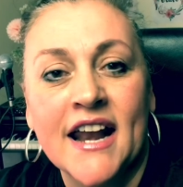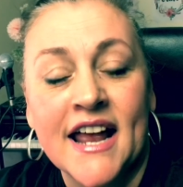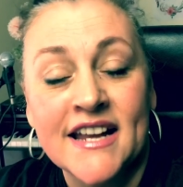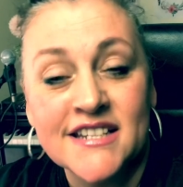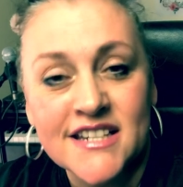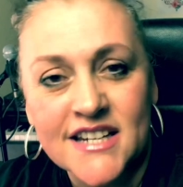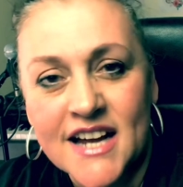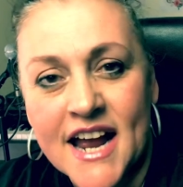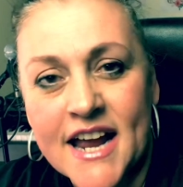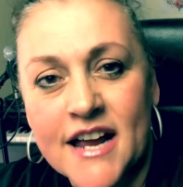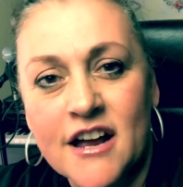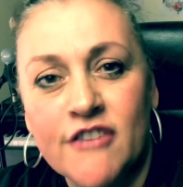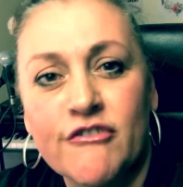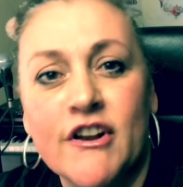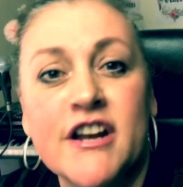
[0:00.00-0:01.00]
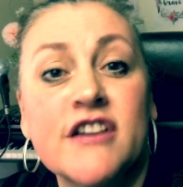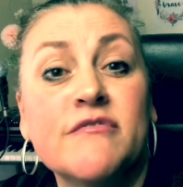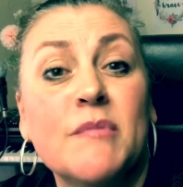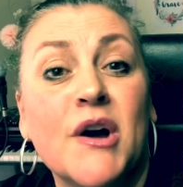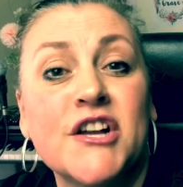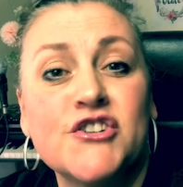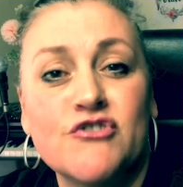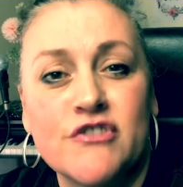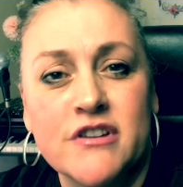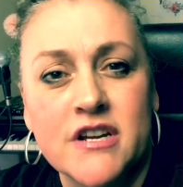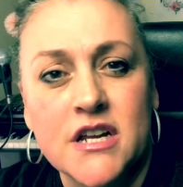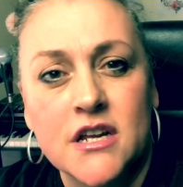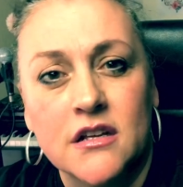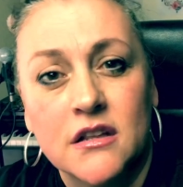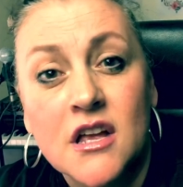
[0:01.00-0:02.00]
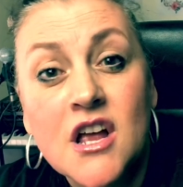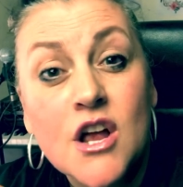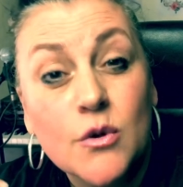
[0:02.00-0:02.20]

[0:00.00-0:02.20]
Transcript: And today a friend of mine, Drew Neal,